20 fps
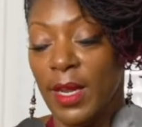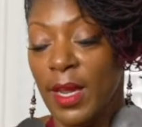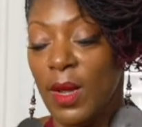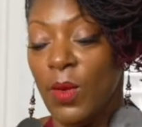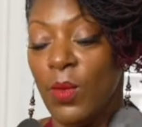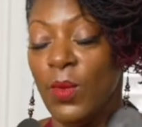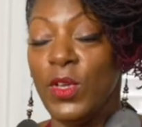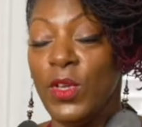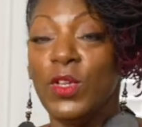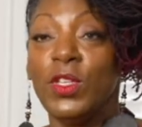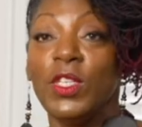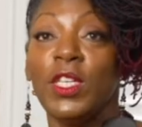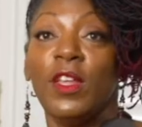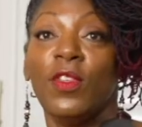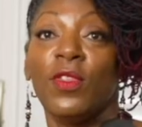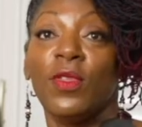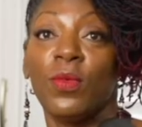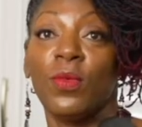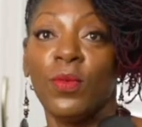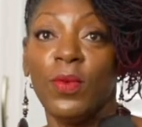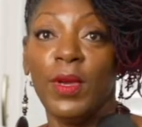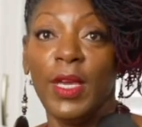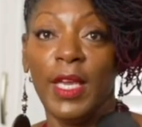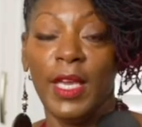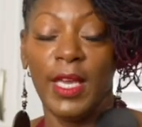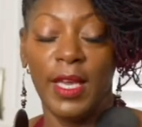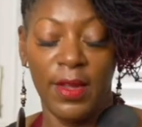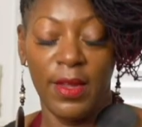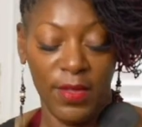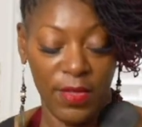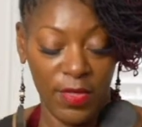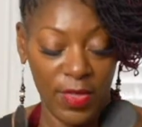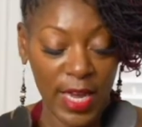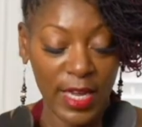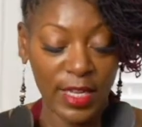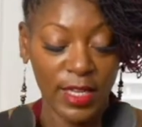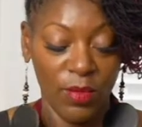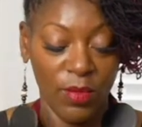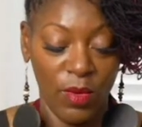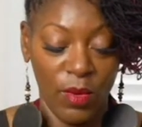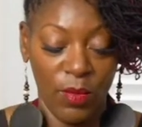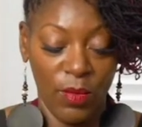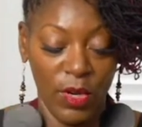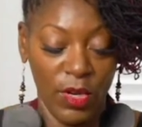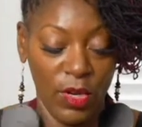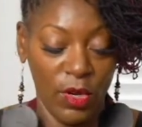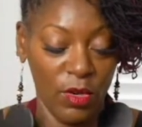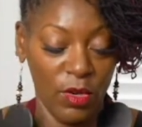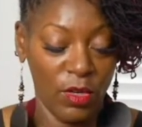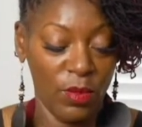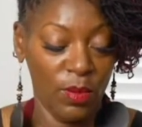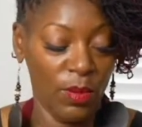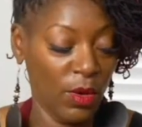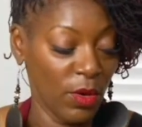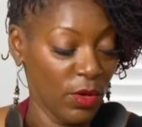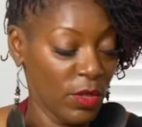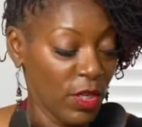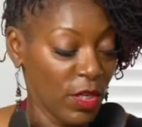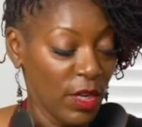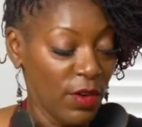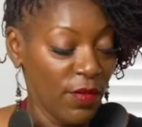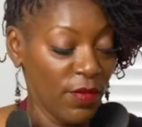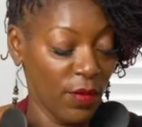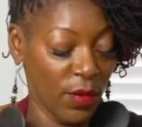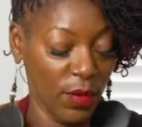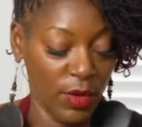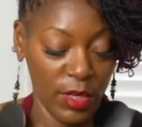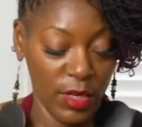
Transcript: When you see 3, that's the one we use mostly for